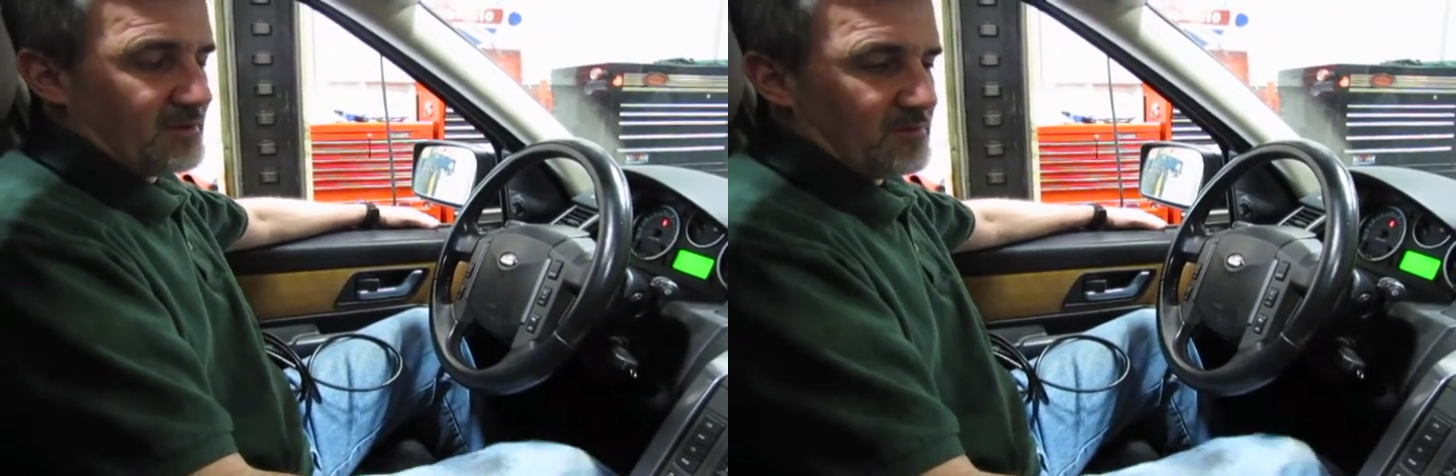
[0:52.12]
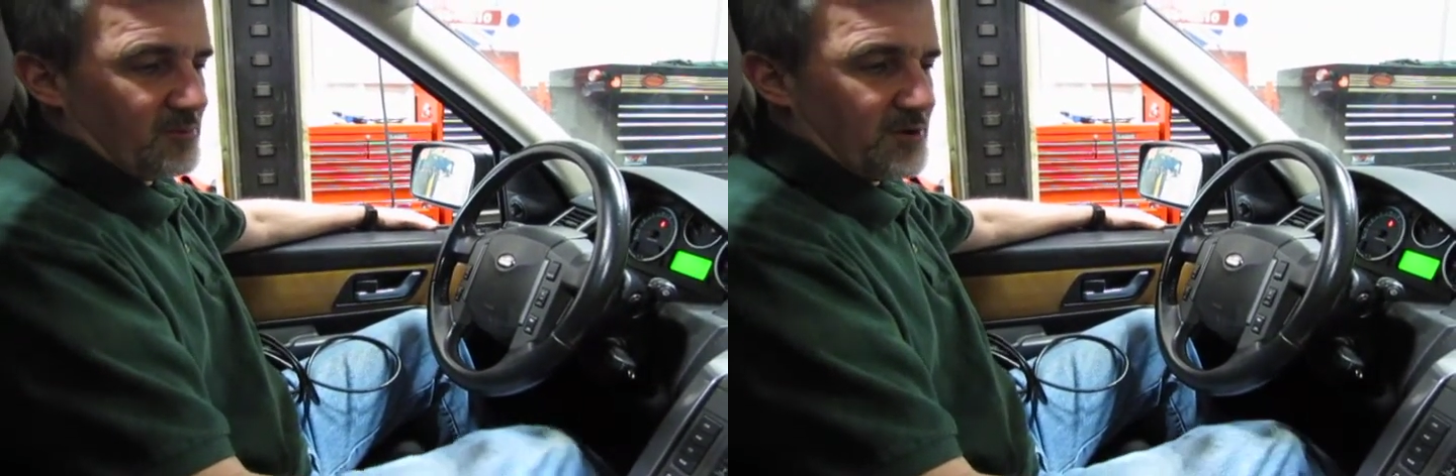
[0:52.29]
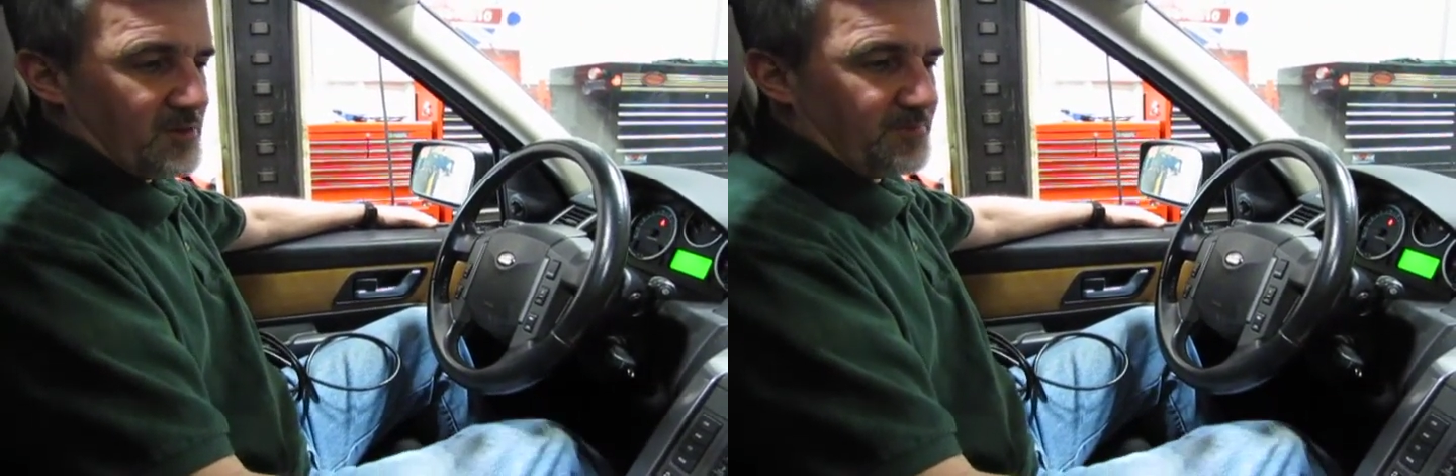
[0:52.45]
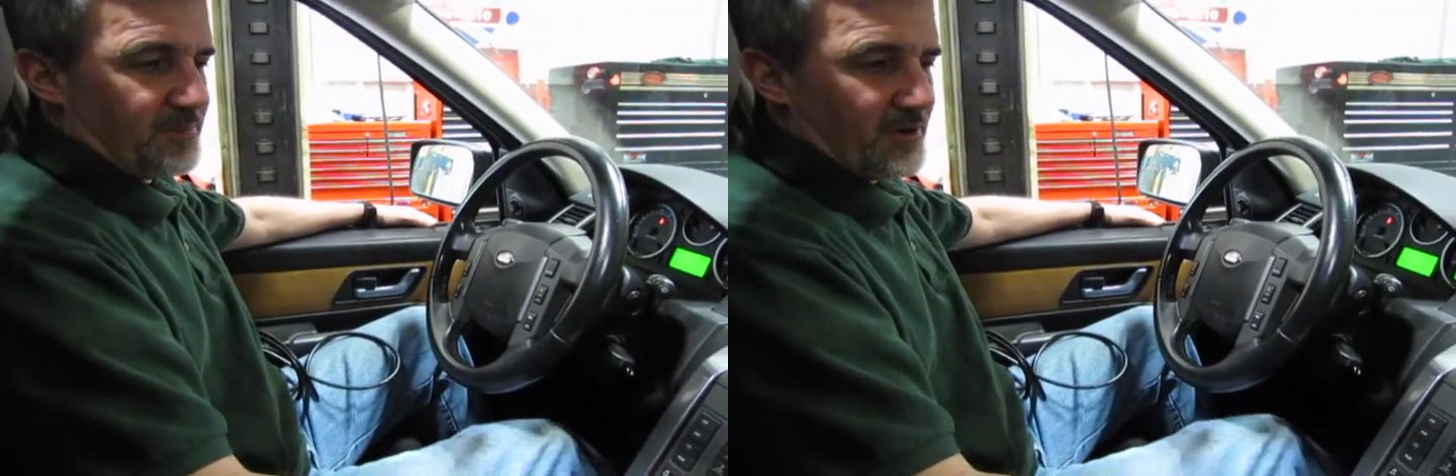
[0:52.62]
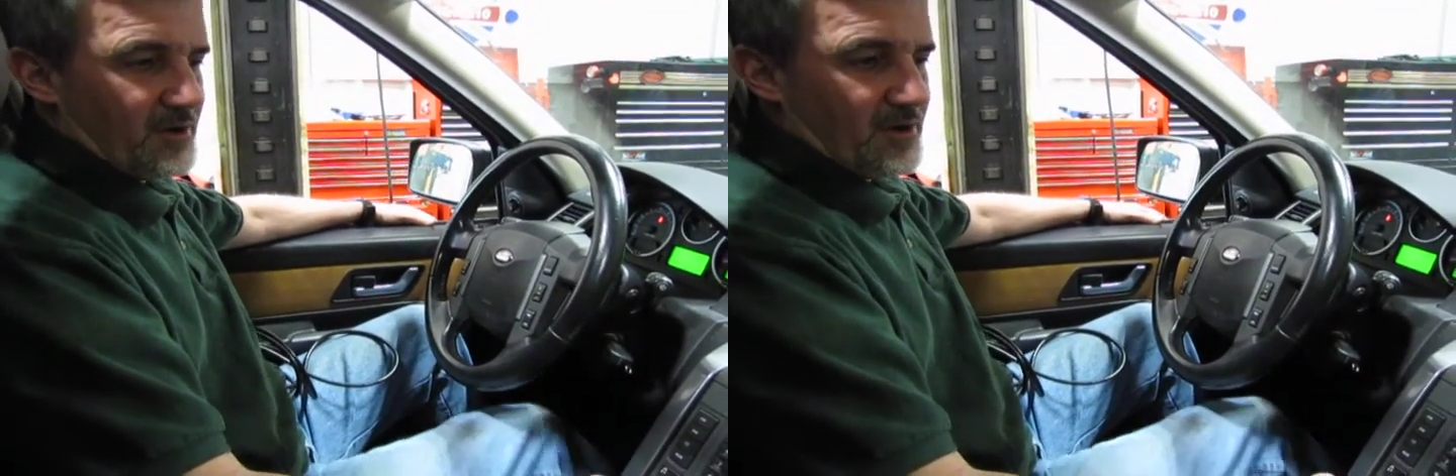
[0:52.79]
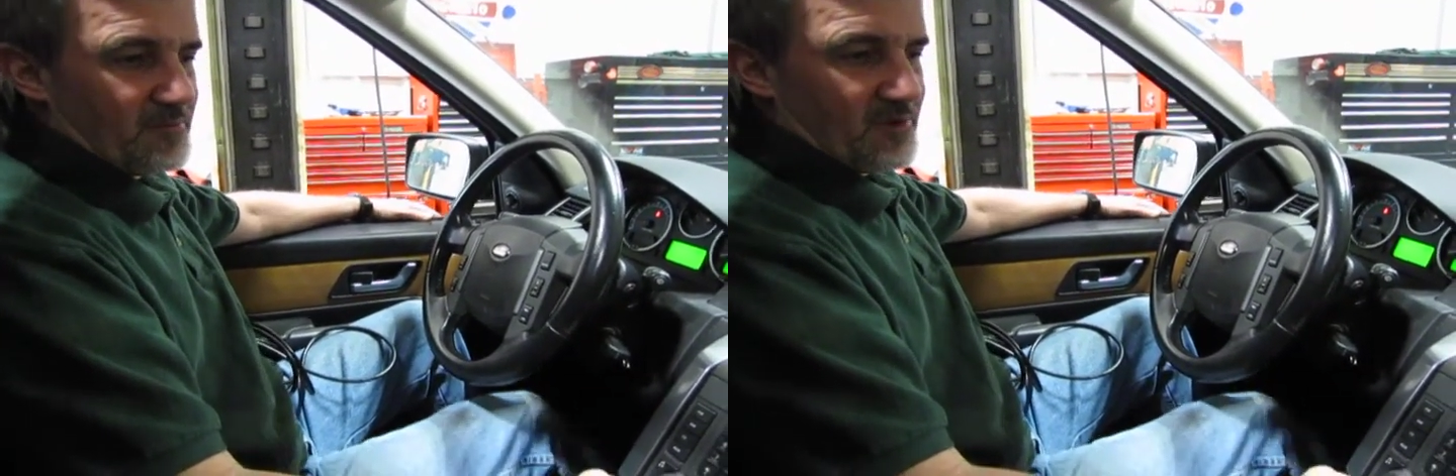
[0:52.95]
when you put
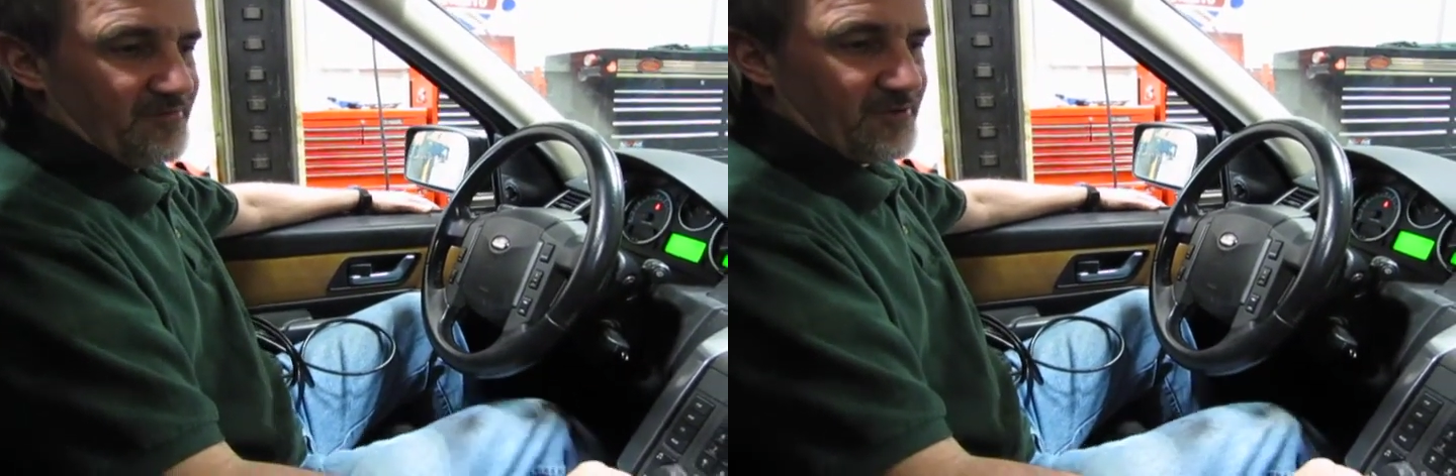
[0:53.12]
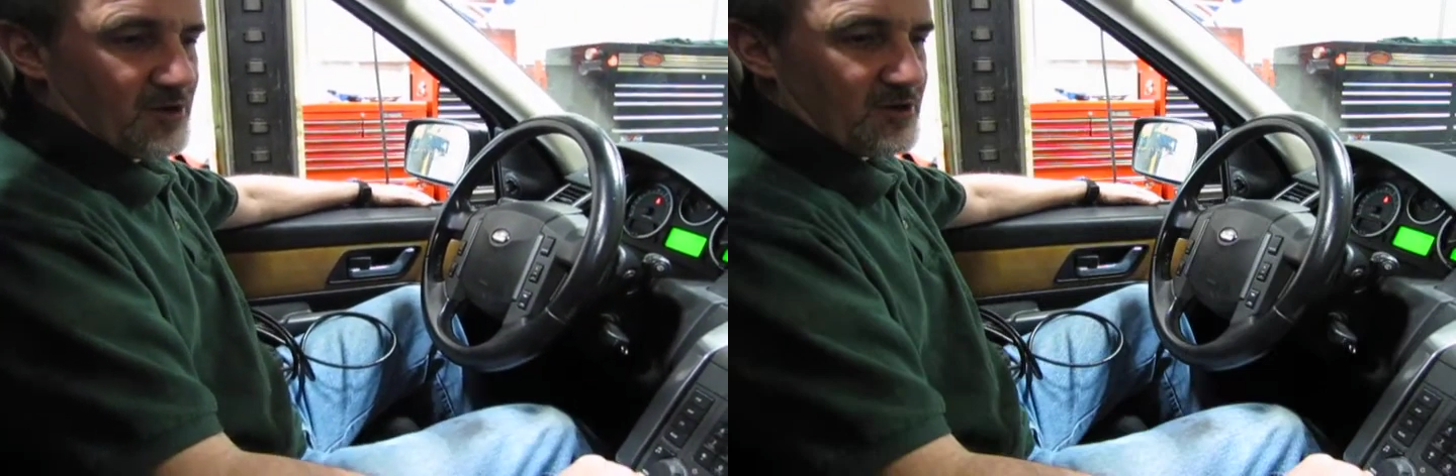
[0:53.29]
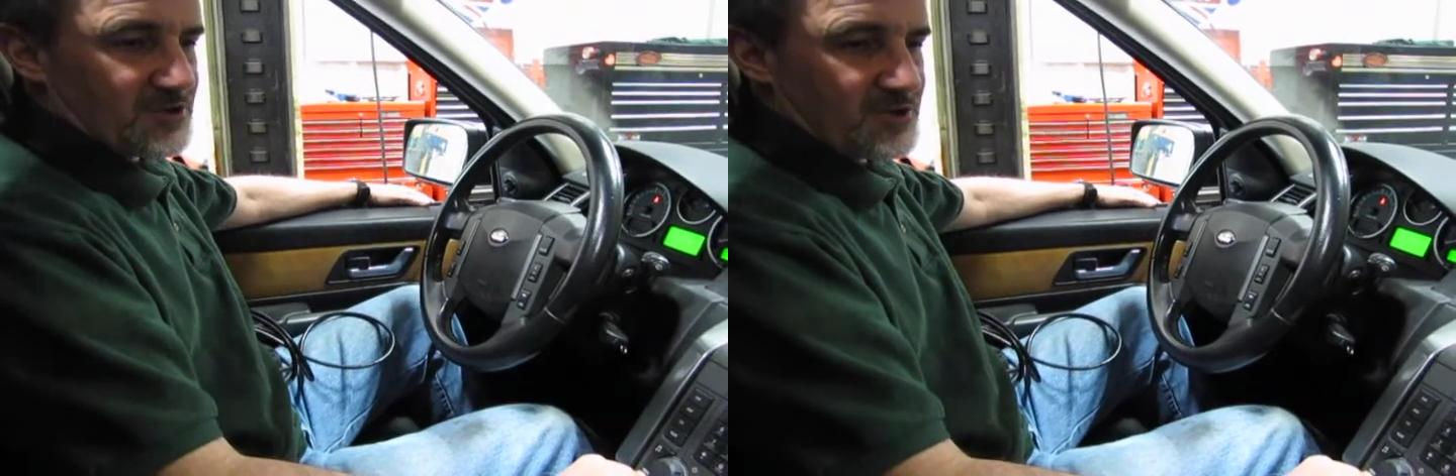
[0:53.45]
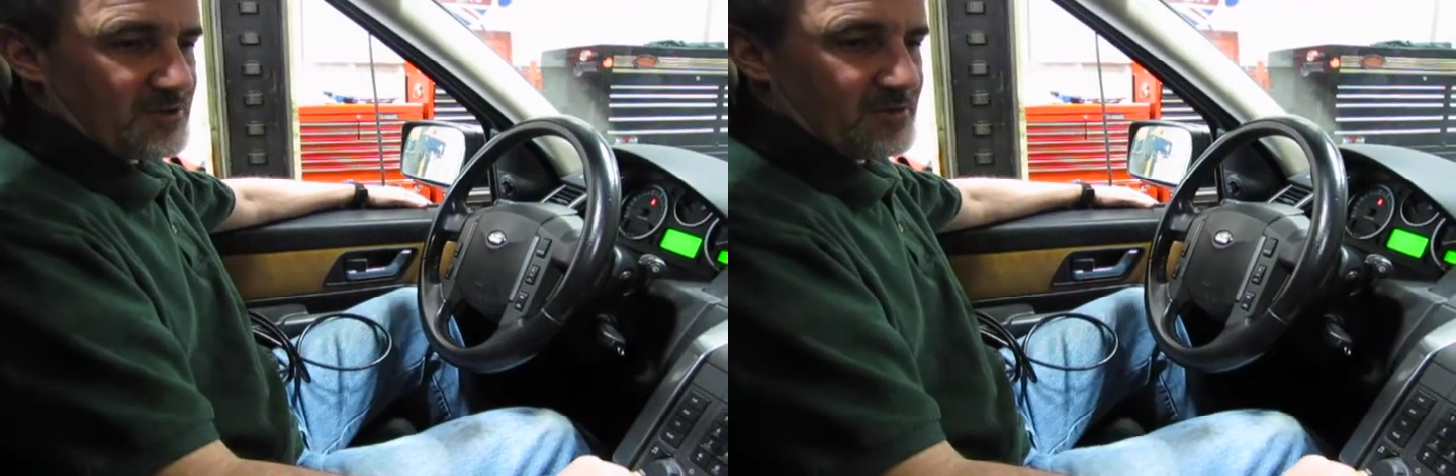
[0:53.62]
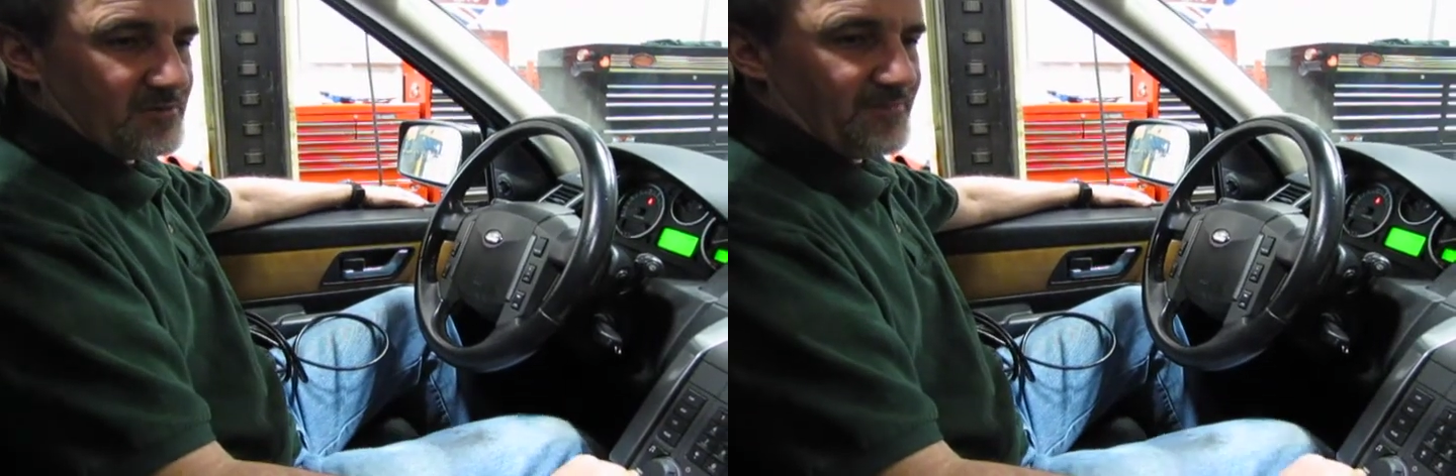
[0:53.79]
it in reverse,